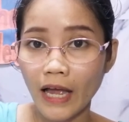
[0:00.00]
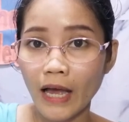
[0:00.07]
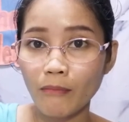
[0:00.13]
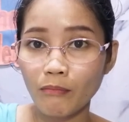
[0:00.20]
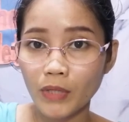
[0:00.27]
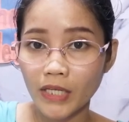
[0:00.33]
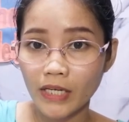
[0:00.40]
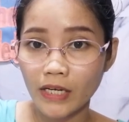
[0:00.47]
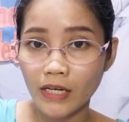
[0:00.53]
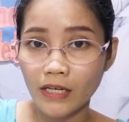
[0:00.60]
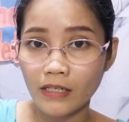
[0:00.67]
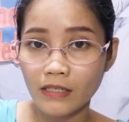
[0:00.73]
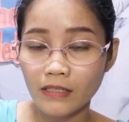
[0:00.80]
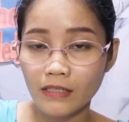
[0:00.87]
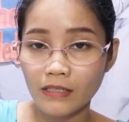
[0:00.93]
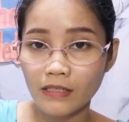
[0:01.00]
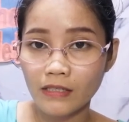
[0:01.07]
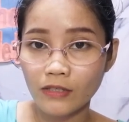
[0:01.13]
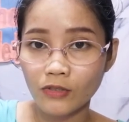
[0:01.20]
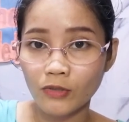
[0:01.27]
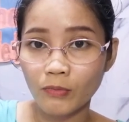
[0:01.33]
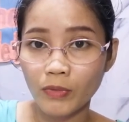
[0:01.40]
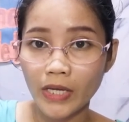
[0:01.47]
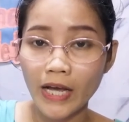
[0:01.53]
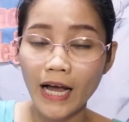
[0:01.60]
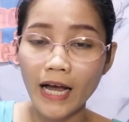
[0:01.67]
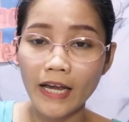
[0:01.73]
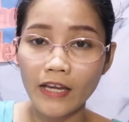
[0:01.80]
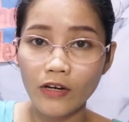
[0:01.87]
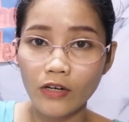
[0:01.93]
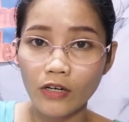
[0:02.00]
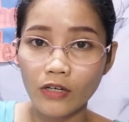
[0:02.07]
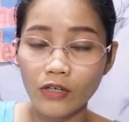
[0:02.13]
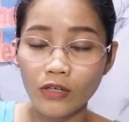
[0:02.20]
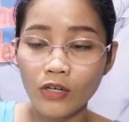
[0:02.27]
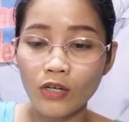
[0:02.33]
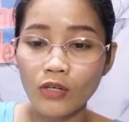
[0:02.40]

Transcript: applicants to be hired.